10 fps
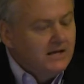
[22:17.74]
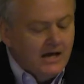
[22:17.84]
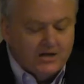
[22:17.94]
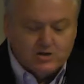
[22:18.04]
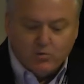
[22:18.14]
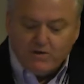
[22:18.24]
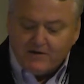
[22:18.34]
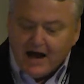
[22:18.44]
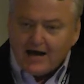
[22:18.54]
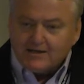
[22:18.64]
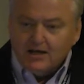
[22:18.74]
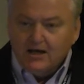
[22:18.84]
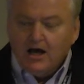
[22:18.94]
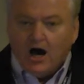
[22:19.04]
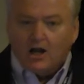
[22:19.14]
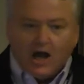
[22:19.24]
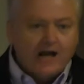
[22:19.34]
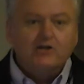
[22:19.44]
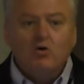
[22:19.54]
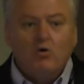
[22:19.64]
And so we've got a
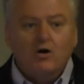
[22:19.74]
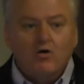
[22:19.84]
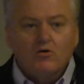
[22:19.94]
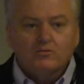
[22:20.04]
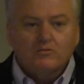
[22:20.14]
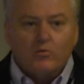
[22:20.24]
lot going on.